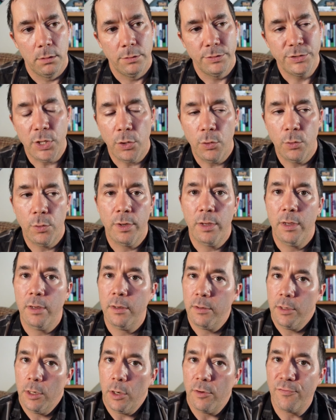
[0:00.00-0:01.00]
So,
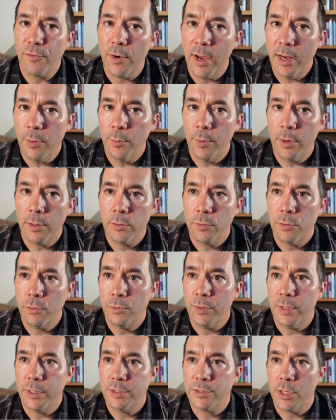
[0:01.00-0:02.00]
you know, for anyone
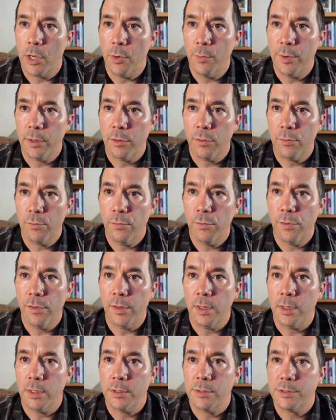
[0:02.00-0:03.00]
who is going through
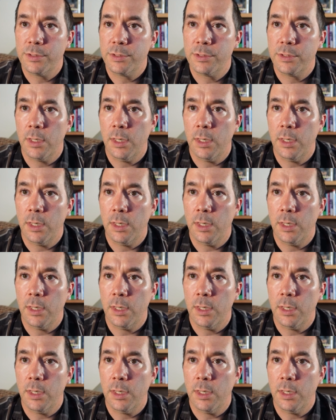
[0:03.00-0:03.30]
things,